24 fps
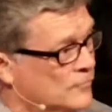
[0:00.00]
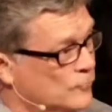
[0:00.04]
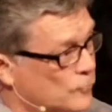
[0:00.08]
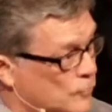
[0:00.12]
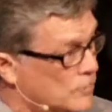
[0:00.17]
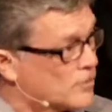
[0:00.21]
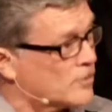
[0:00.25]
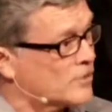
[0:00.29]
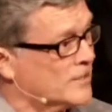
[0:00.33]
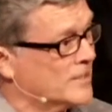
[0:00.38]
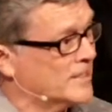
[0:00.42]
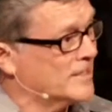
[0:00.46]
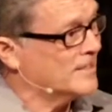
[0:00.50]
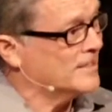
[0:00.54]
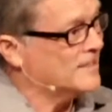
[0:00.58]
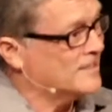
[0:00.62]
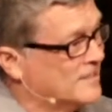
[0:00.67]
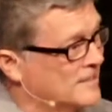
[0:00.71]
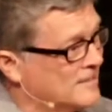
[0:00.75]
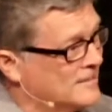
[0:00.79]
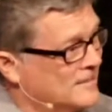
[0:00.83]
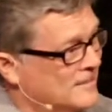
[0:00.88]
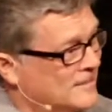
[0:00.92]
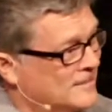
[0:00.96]
worried,
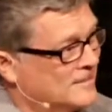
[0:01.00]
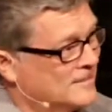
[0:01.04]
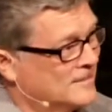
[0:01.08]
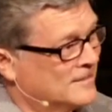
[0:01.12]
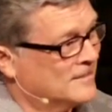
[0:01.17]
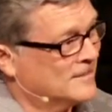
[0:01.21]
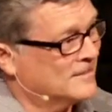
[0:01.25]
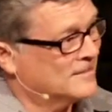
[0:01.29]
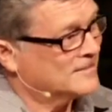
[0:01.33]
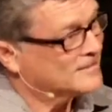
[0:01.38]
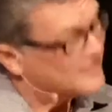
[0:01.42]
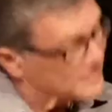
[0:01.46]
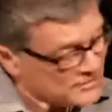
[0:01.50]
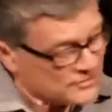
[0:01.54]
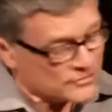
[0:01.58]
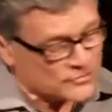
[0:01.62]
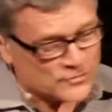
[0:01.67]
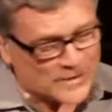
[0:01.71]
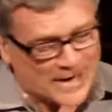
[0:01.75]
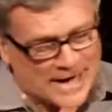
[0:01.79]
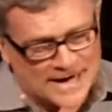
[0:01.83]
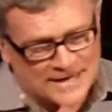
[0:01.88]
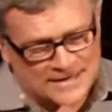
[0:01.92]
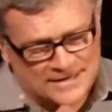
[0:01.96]

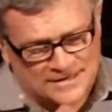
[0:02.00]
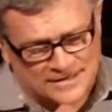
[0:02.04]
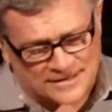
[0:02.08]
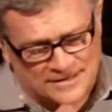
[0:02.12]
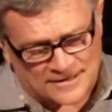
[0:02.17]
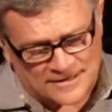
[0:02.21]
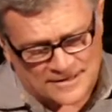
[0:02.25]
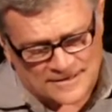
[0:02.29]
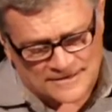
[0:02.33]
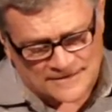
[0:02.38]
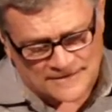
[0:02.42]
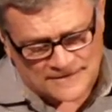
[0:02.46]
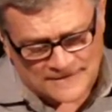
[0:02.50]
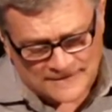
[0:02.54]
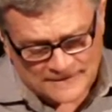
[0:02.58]
distracted.